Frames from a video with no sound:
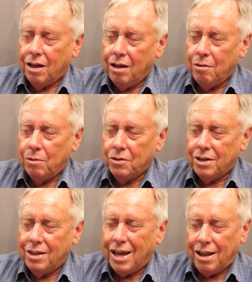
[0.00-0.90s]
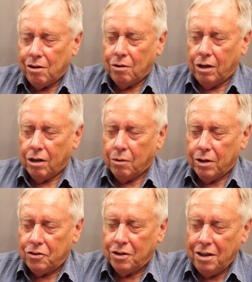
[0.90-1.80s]
it wasn't that long ago
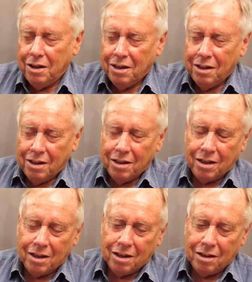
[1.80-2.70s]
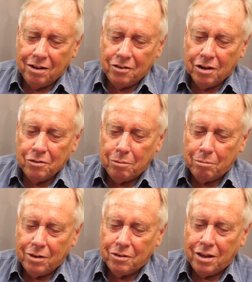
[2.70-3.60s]
actually, and I shan't
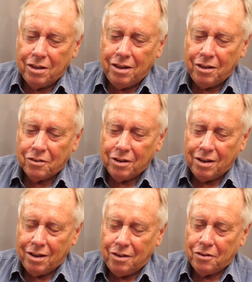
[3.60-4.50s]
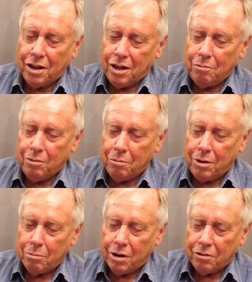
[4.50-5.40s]
say his name,
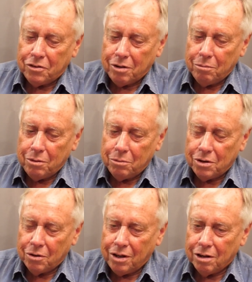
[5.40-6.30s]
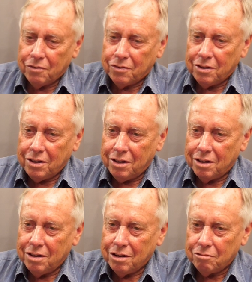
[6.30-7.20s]
embarrass him, who was looking after
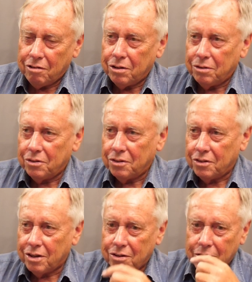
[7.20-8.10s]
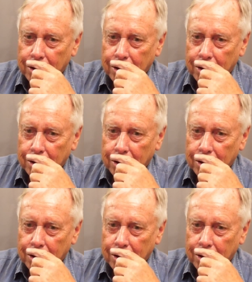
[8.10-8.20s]
the reels and such.